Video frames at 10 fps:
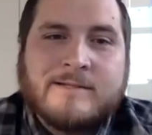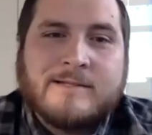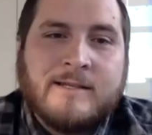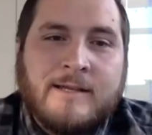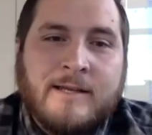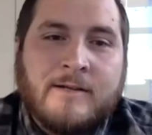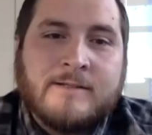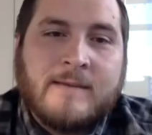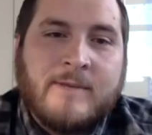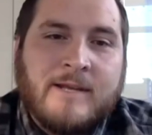is in
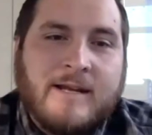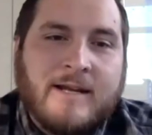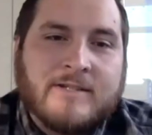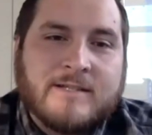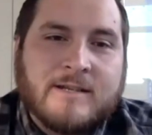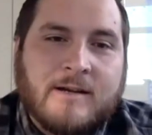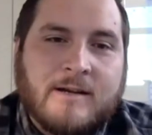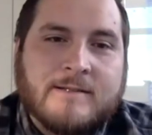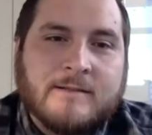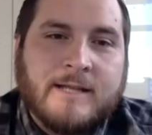entertainment. I actually started
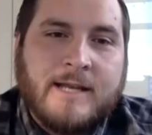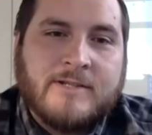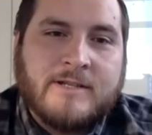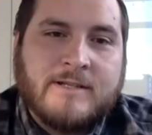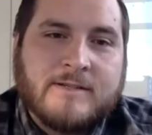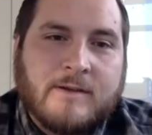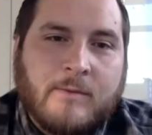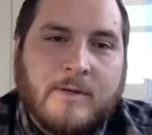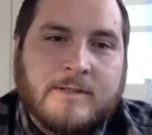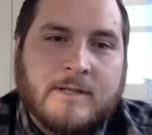as a lead agent. So I
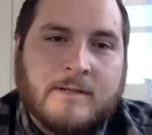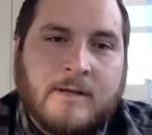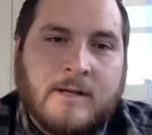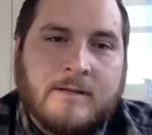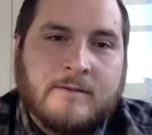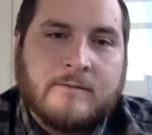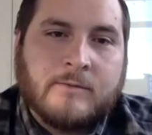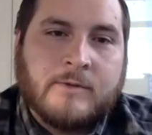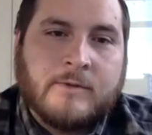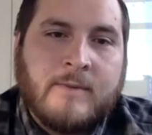worked on a lot of
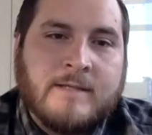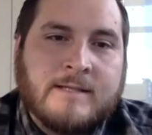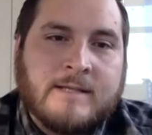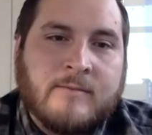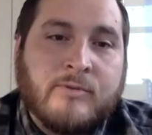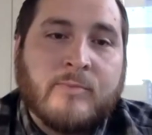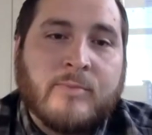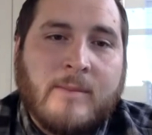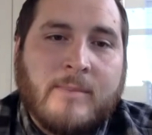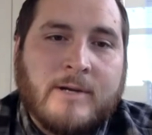really amazing
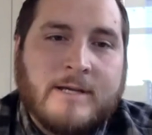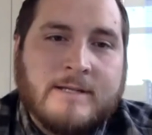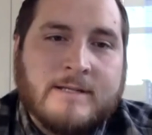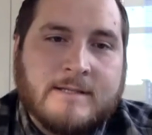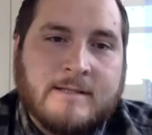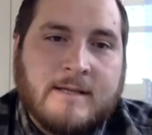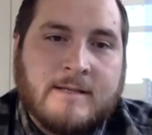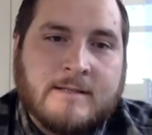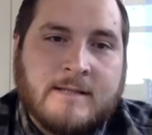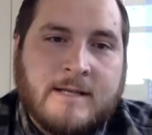book properties and
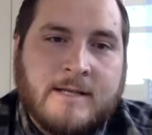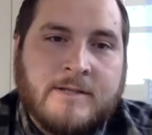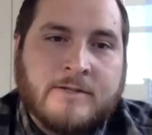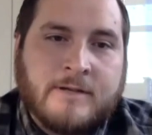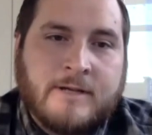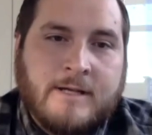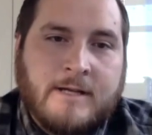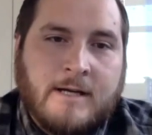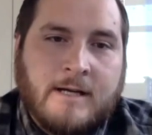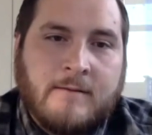things in that industry,
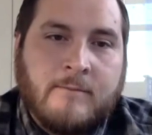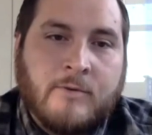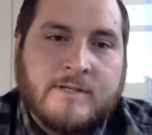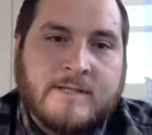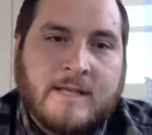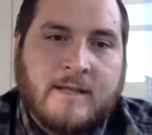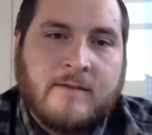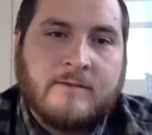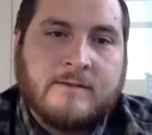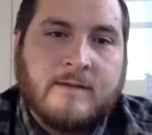mostly
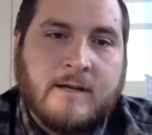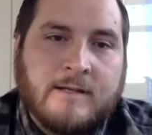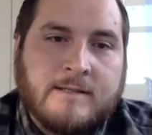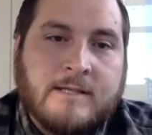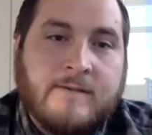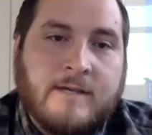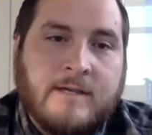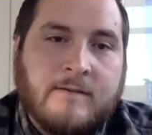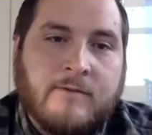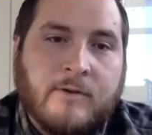selling TV
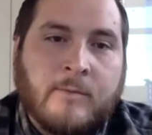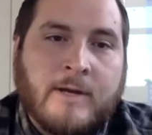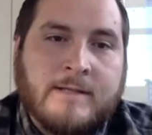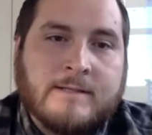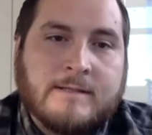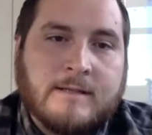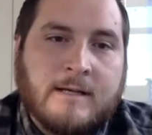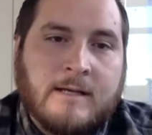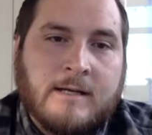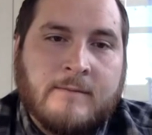and film rights
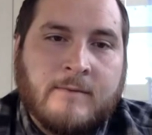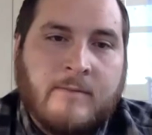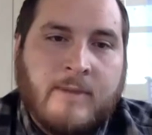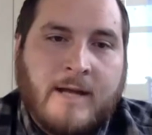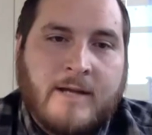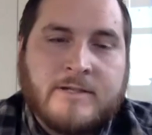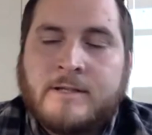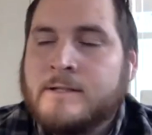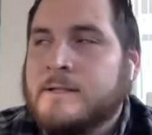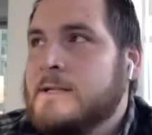and packaging.